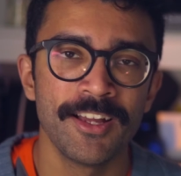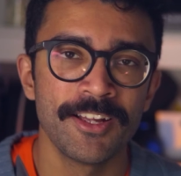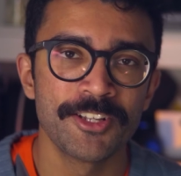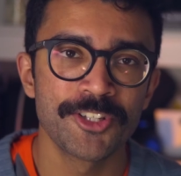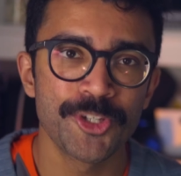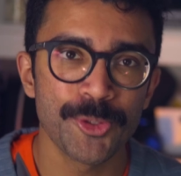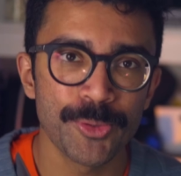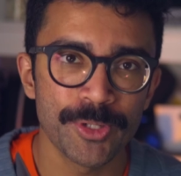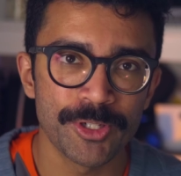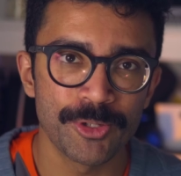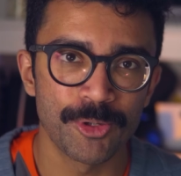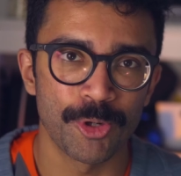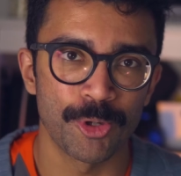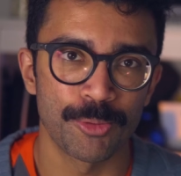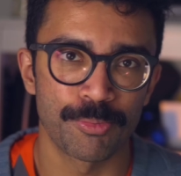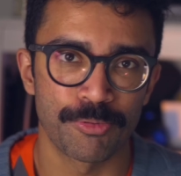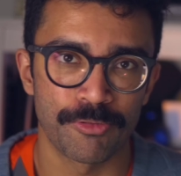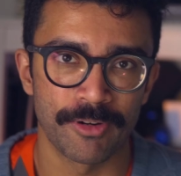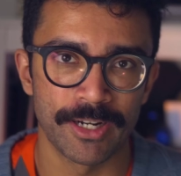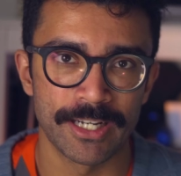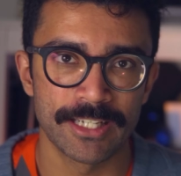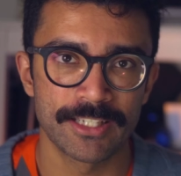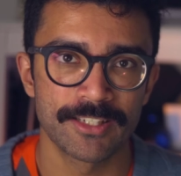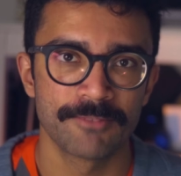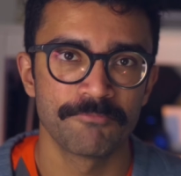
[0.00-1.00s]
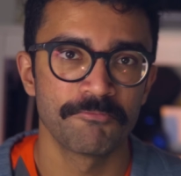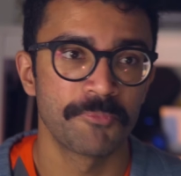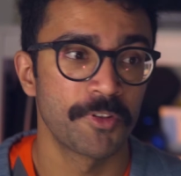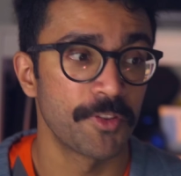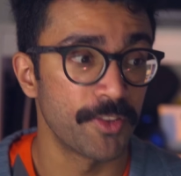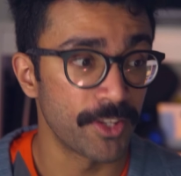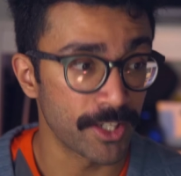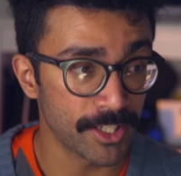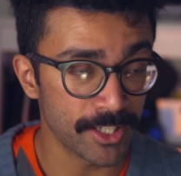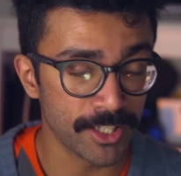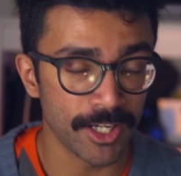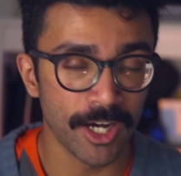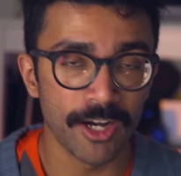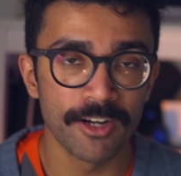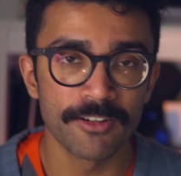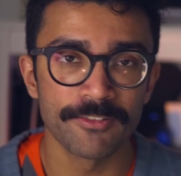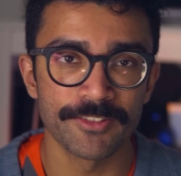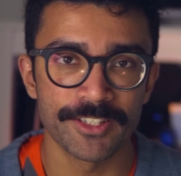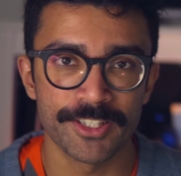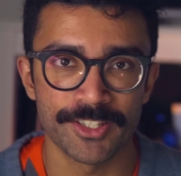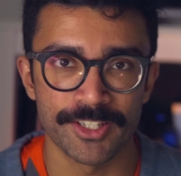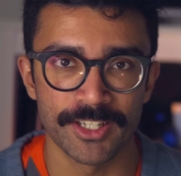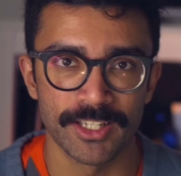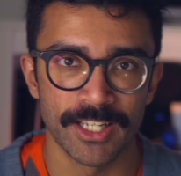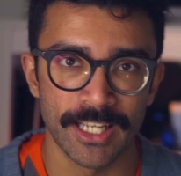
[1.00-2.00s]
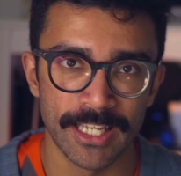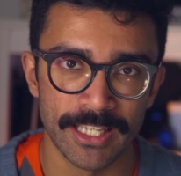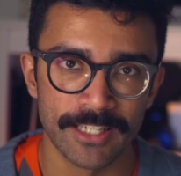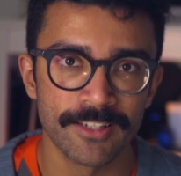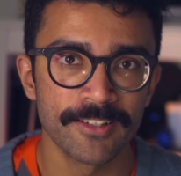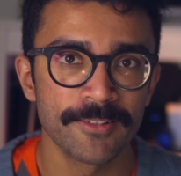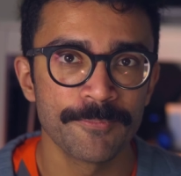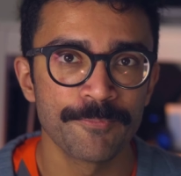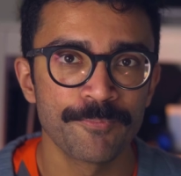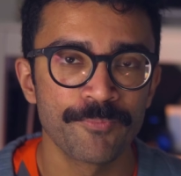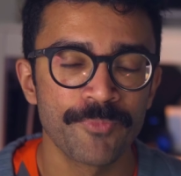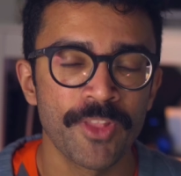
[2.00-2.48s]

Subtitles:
to incorporate the curvature in.